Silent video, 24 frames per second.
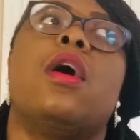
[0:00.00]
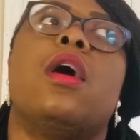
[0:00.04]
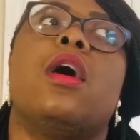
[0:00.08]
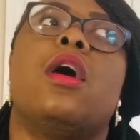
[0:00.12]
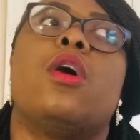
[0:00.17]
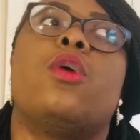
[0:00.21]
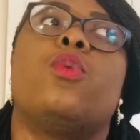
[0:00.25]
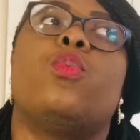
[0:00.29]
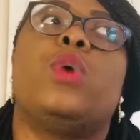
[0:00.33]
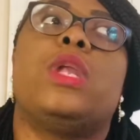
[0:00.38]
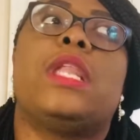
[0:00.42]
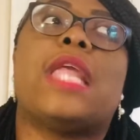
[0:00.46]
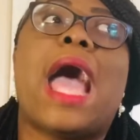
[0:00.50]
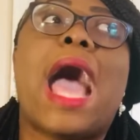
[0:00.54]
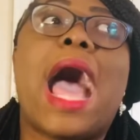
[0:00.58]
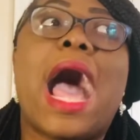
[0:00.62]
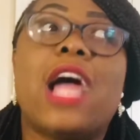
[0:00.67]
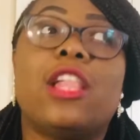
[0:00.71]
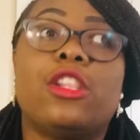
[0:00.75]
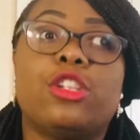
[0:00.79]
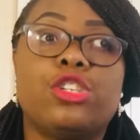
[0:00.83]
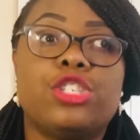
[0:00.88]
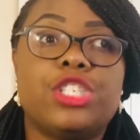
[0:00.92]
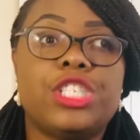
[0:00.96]
with
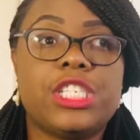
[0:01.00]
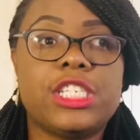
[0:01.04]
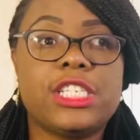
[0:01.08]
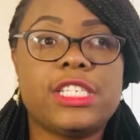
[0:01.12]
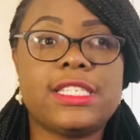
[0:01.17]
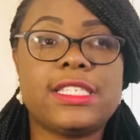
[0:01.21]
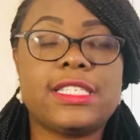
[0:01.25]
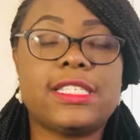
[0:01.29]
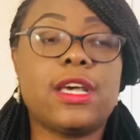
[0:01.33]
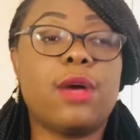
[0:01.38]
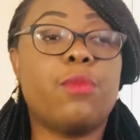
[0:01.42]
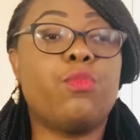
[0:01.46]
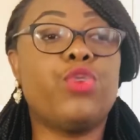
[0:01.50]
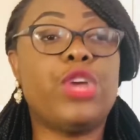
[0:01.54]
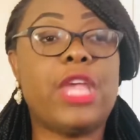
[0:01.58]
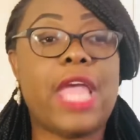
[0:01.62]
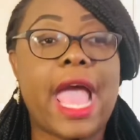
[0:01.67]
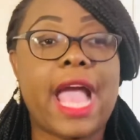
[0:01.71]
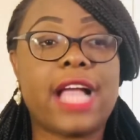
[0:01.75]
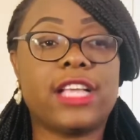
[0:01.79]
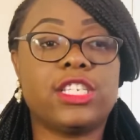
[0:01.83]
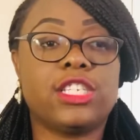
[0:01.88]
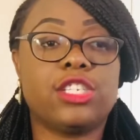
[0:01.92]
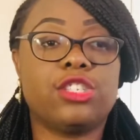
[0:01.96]
allergies, some
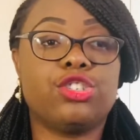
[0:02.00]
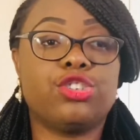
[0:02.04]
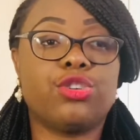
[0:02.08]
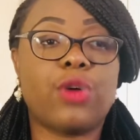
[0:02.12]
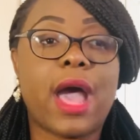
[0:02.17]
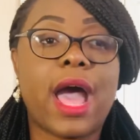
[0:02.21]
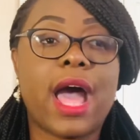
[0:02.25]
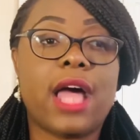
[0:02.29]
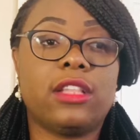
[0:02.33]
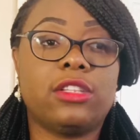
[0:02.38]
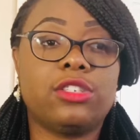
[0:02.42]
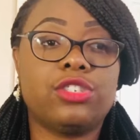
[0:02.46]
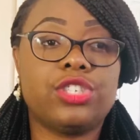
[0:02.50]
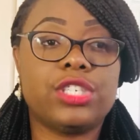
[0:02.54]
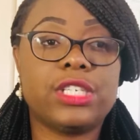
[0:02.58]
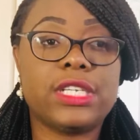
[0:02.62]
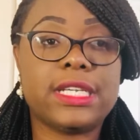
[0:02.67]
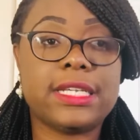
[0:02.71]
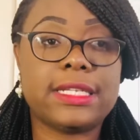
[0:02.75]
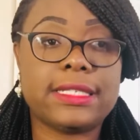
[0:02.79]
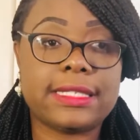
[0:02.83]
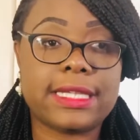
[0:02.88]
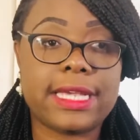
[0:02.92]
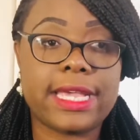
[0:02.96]
reaction to allergy
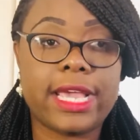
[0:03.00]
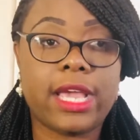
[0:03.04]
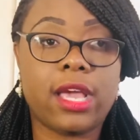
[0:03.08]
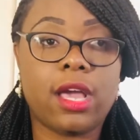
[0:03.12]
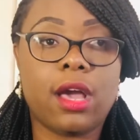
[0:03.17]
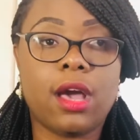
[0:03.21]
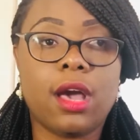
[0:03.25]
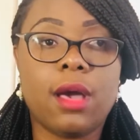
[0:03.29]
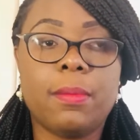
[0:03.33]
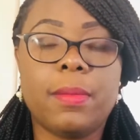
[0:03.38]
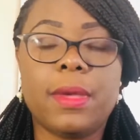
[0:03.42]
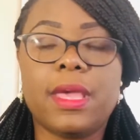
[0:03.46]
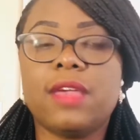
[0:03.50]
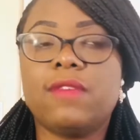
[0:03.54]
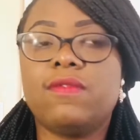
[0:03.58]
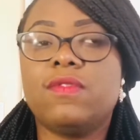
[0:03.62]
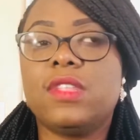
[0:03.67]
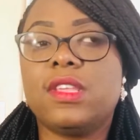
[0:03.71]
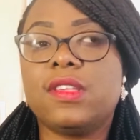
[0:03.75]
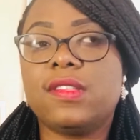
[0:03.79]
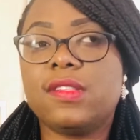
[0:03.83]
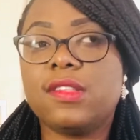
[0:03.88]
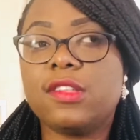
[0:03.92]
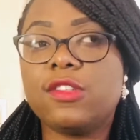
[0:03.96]
is hiccup. If
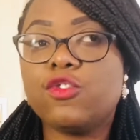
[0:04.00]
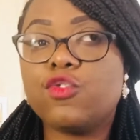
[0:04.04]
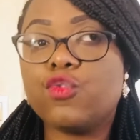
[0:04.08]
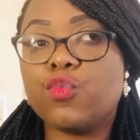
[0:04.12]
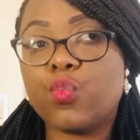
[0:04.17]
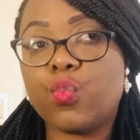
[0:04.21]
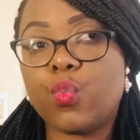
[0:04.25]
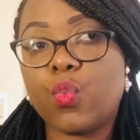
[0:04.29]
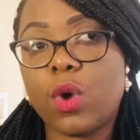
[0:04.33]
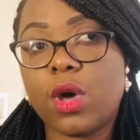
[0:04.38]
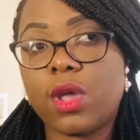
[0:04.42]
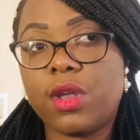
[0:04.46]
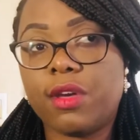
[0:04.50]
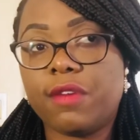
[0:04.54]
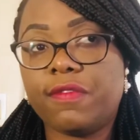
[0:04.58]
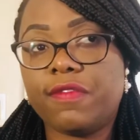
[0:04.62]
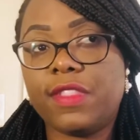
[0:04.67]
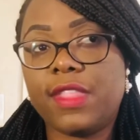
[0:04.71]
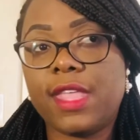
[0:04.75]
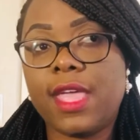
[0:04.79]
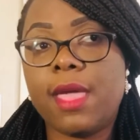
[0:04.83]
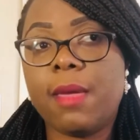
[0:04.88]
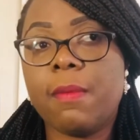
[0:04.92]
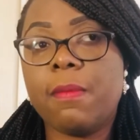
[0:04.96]
this is one of
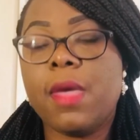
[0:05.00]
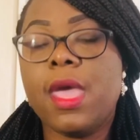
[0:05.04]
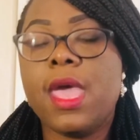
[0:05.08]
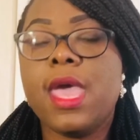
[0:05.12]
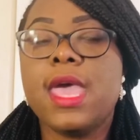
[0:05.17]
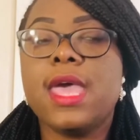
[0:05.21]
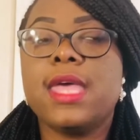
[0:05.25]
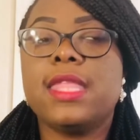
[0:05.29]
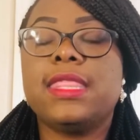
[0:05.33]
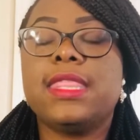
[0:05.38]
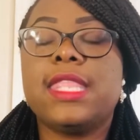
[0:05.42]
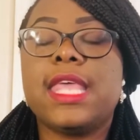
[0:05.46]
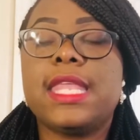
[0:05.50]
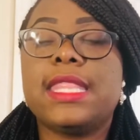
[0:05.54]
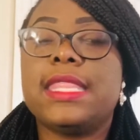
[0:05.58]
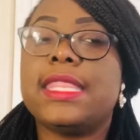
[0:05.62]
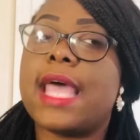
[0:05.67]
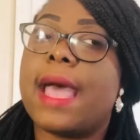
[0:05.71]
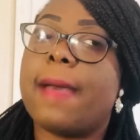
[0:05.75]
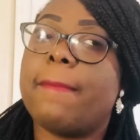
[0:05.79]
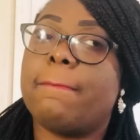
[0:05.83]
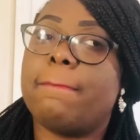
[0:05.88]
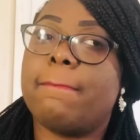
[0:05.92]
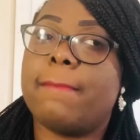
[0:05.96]
them, then
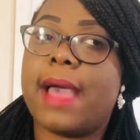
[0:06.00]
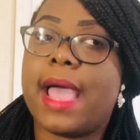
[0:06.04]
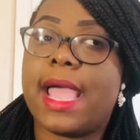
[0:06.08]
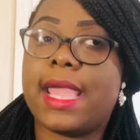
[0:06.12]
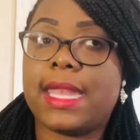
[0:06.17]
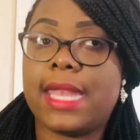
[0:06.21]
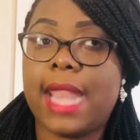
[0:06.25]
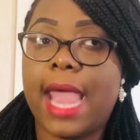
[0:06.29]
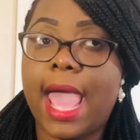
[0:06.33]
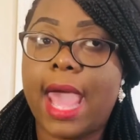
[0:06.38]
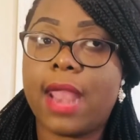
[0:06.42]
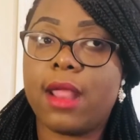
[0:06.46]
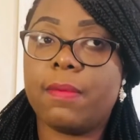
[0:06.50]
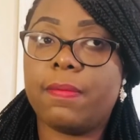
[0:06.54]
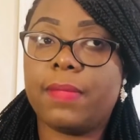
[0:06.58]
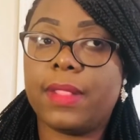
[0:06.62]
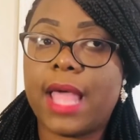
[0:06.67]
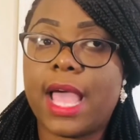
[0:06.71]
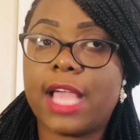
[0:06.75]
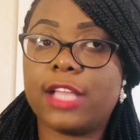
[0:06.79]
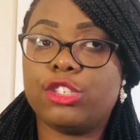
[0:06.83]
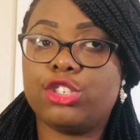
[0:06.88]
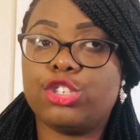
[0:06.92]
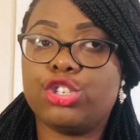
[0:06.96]
that might not
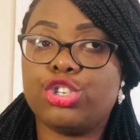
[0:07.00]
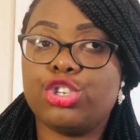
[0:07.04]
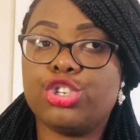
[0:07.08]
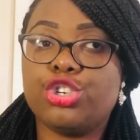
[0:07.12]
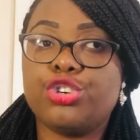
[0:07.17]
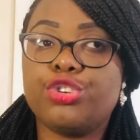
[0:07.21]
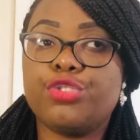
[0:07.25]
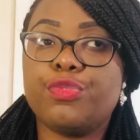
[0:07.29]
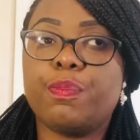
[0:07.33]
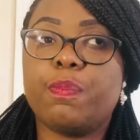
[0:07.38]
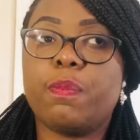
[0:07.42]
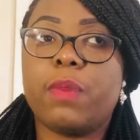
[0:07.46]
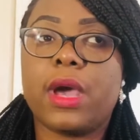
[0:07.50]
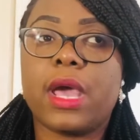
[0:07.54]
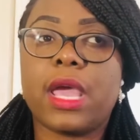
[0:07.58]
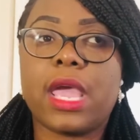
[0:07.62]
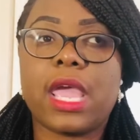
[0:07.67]
apply to you. But